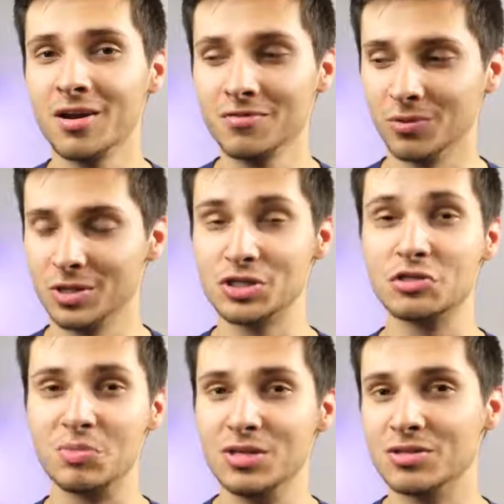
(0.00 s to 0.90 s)
iPhone, it
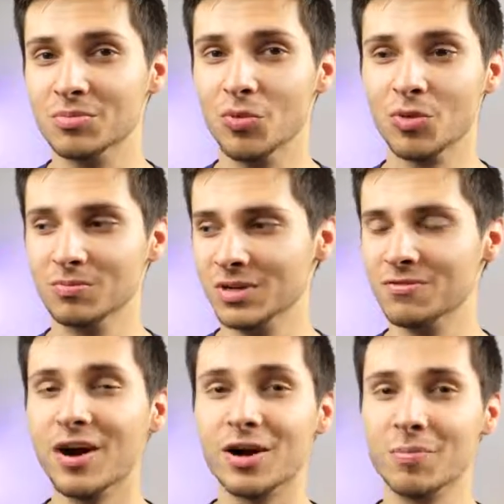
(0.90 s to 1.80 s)
just means a more
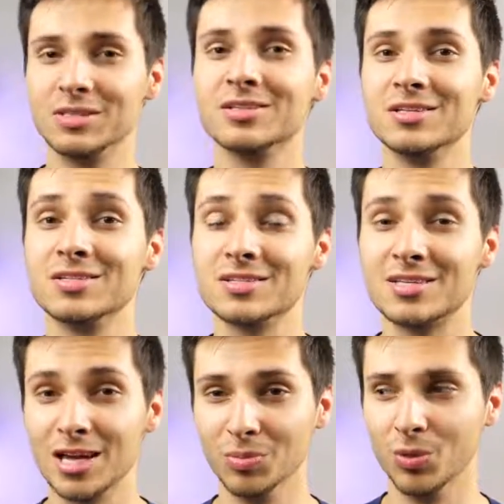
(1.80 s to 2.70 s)
environmentally
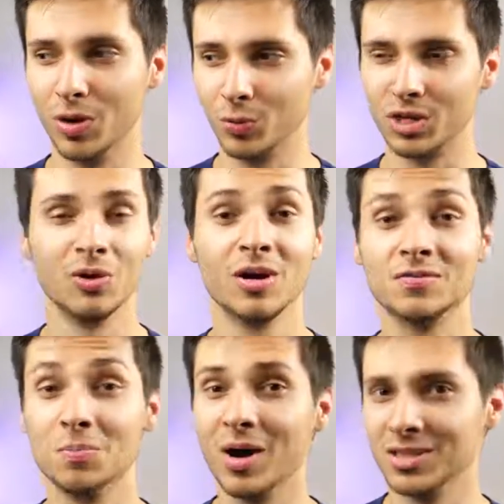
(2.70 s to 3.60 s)
sustainable one where you don't
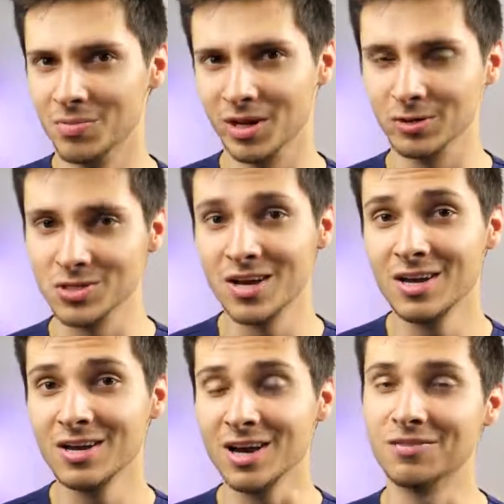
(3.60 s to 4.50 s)
have to mine the metals
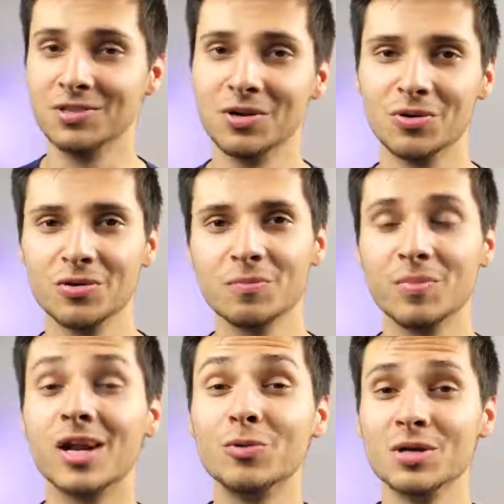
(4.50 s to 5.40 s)
out of the earth.
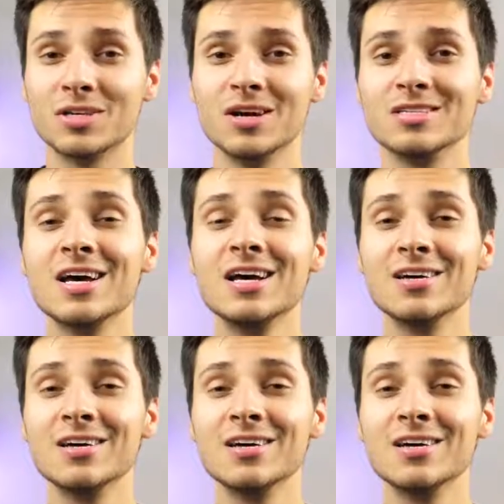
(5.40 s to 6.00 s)
But anyways guys,